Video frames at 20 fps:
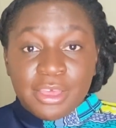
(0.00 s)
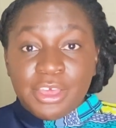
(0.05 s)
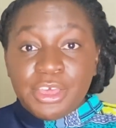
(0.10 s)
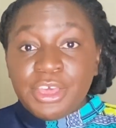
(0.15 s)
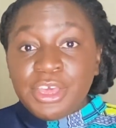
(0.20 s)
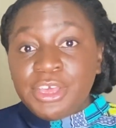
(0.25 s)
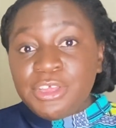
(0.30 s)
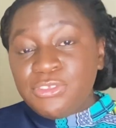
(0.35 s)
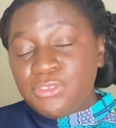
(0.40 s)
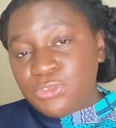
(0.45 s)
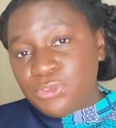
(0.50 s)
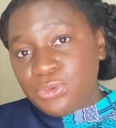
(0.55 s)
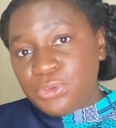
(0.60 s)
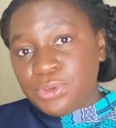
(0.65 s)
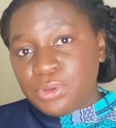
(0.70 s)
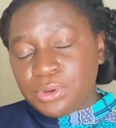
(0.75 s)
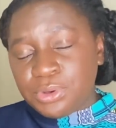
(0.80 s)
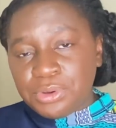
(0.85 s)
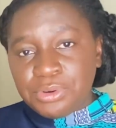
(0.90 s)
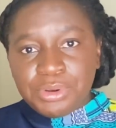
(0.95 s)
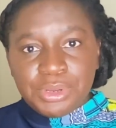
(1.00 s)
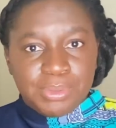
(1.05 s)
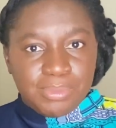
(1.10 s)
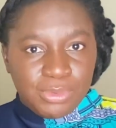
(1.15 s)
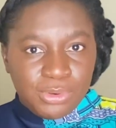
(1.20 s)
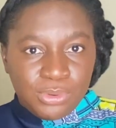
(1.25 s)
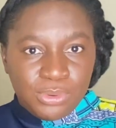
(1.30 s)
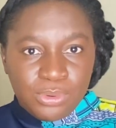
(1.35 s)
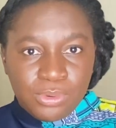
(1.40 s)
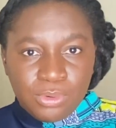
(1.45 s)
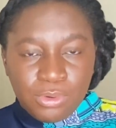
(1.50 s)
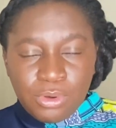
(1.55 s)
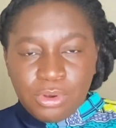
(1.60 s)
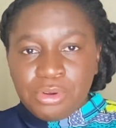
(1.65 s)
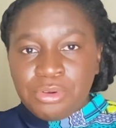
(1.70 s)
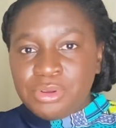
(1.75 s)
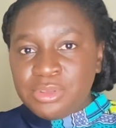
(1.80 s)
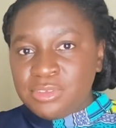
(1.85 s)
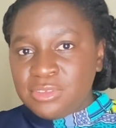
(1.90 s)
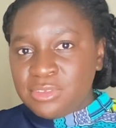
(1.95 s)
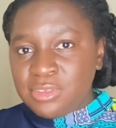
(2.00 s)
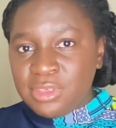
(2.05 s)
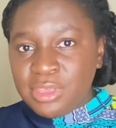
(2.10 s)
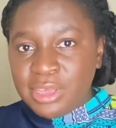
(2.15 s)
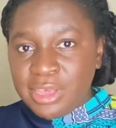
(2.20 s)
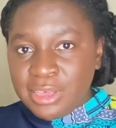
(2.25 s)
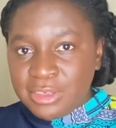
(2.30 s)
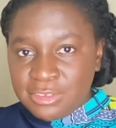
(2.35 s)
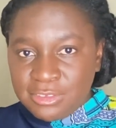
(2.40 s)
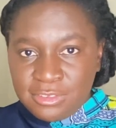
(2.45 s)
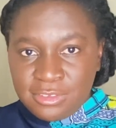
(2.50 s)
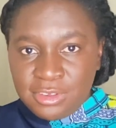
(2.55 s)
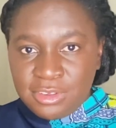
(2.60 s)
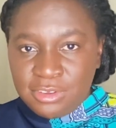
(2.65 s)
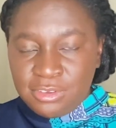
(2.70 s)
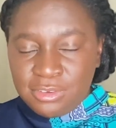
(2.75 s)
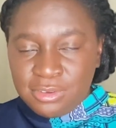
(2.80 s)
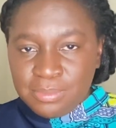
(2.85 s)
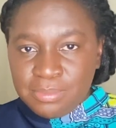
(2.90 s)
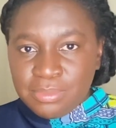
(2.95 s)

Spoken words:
into your cryptocurrency exchange.